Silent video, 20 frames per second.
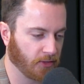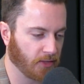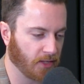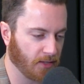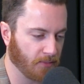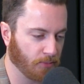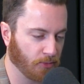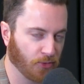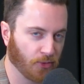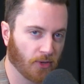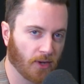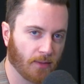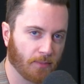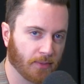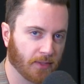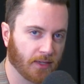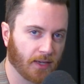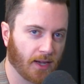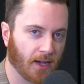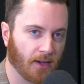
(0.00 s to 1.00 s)
They blew up
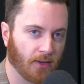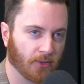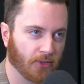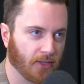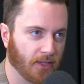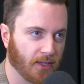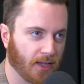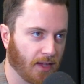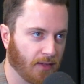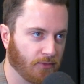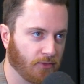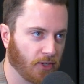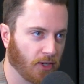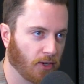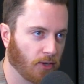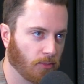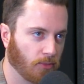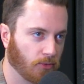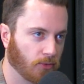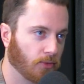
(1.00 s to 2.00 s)
and now they have
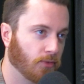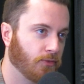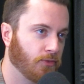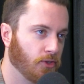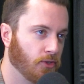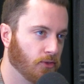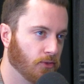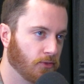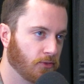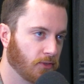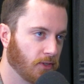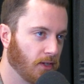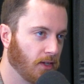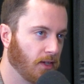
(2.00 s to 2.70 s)
terrible reviews,